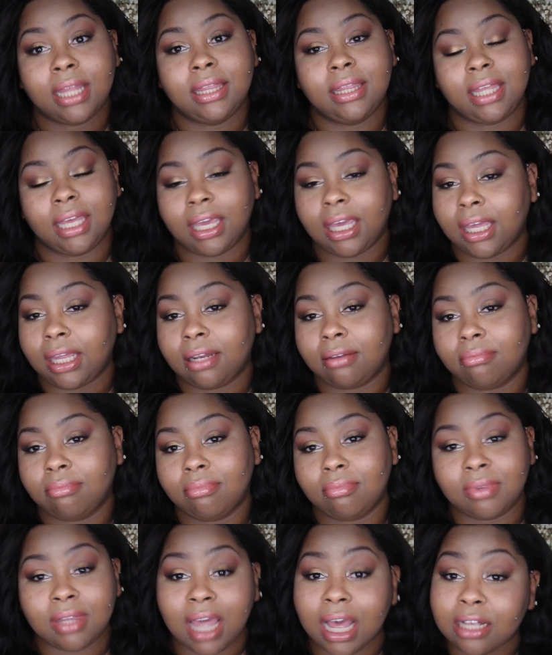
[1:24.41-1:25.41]
Then
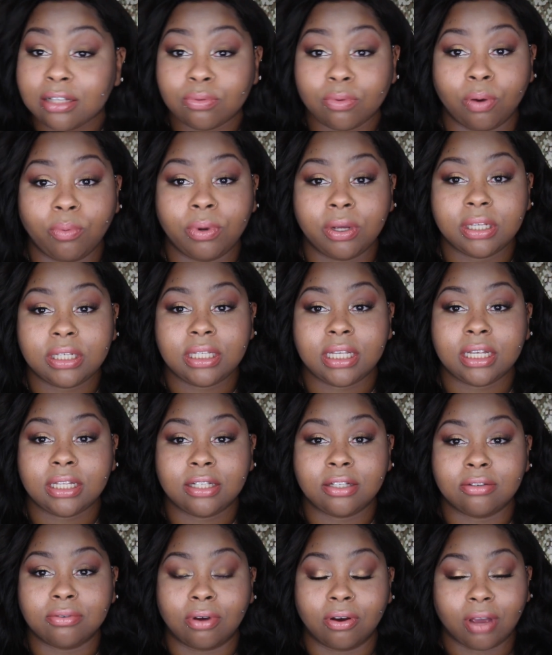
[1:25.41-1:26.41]
that's what we'll stick
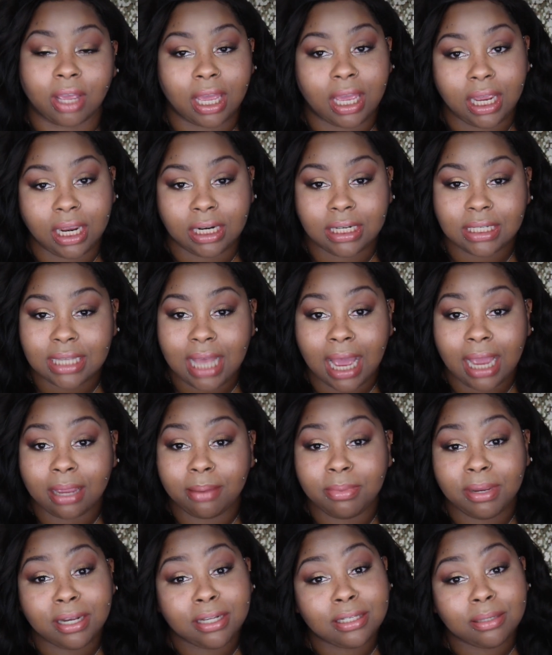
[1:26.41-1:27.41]
to, okay? Because I am
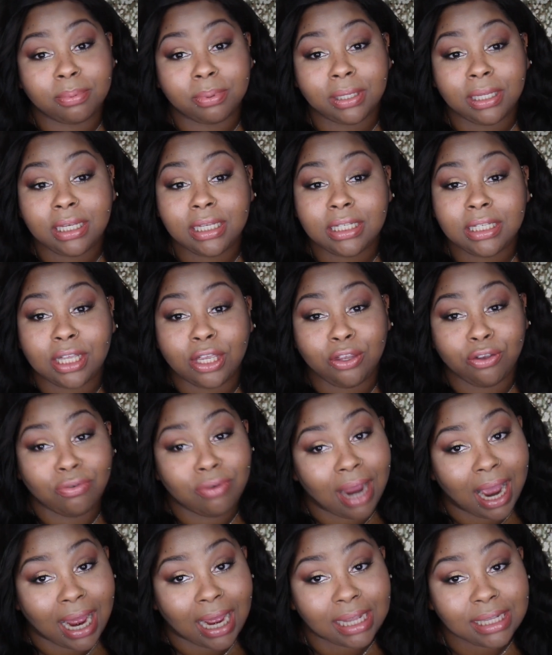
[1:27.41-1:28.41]
here to please you
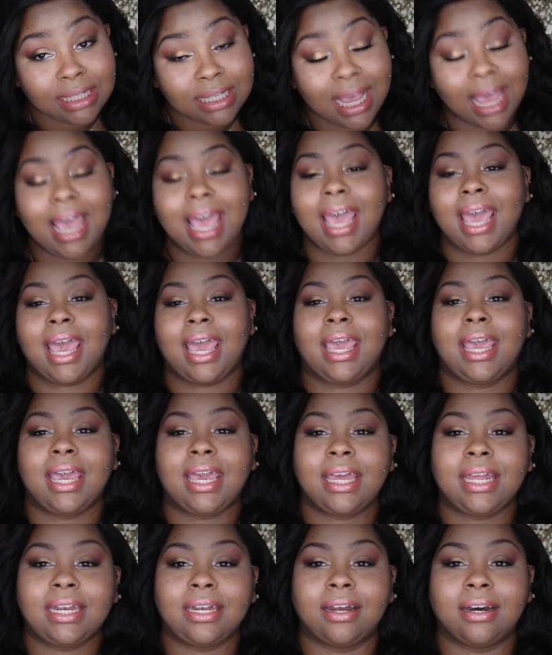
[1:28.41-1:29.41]
guys.
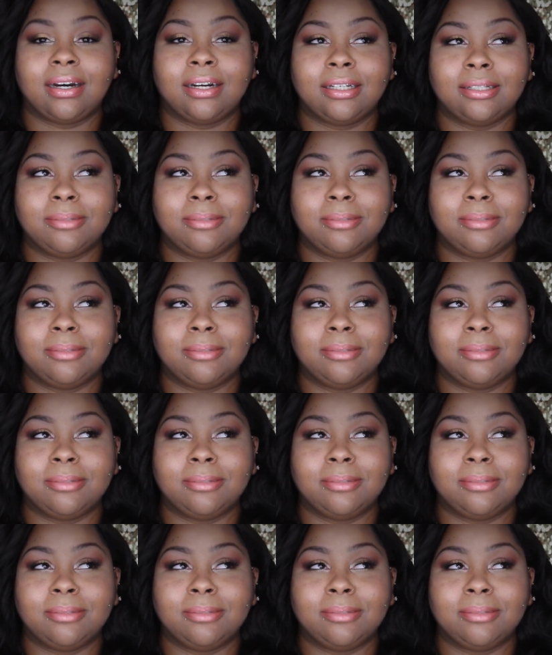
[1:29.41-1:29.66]
And